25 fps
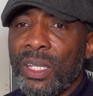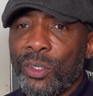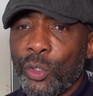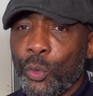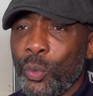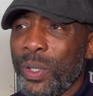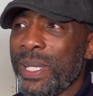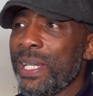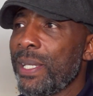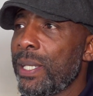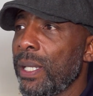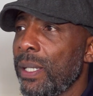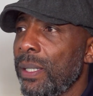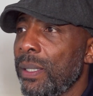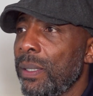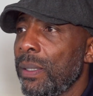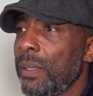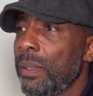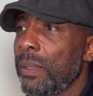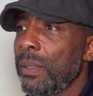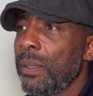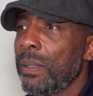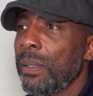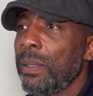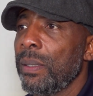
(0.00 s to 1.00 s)
Greed.
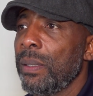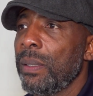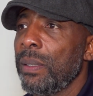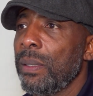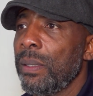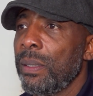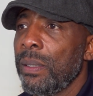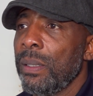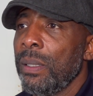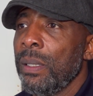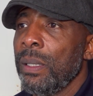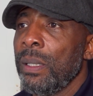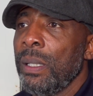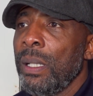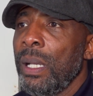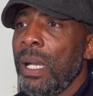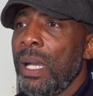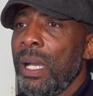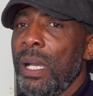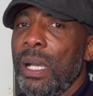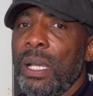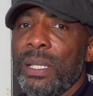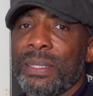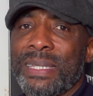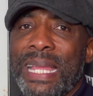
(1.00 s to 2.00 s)

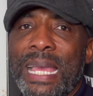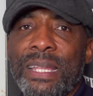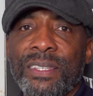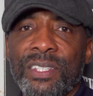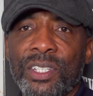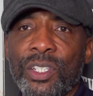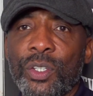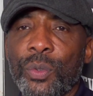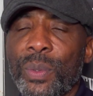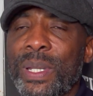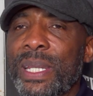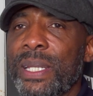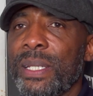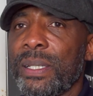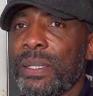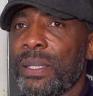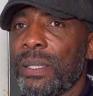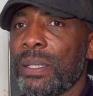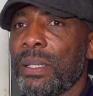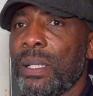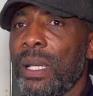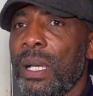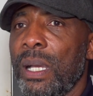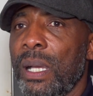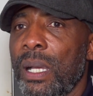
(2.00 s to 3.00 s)
Down to greed.
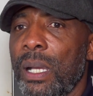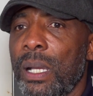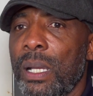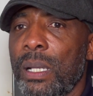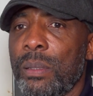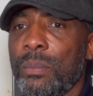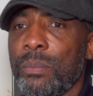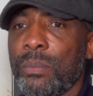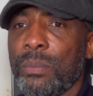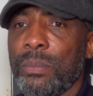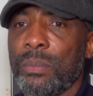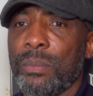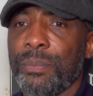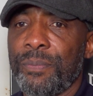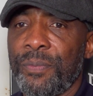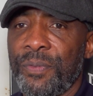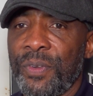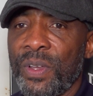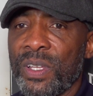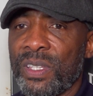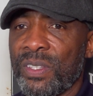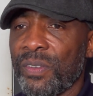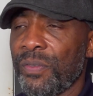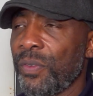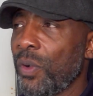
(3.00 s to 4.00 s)

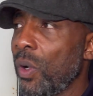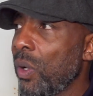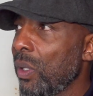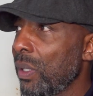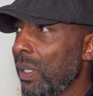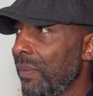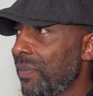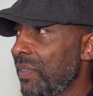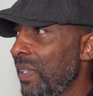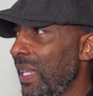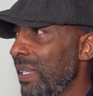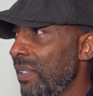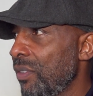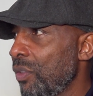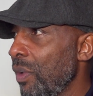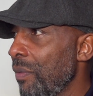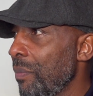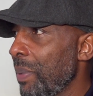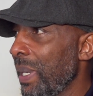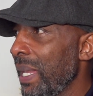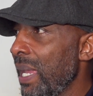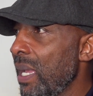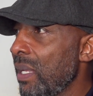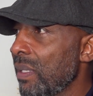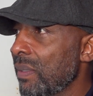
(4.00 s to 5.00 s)
First of all, I've said it to
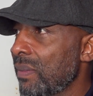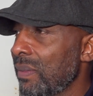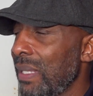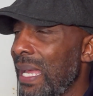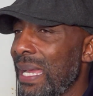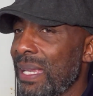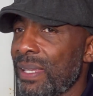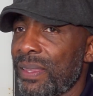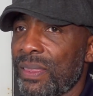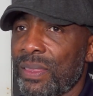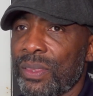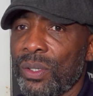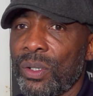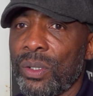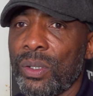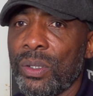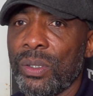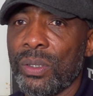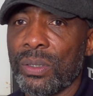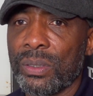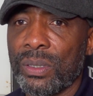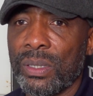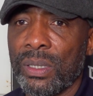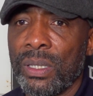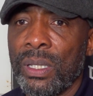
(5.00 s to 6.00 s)
everybody else, I
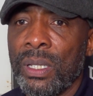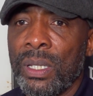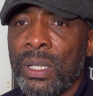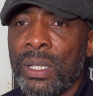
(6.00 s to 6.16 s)
thought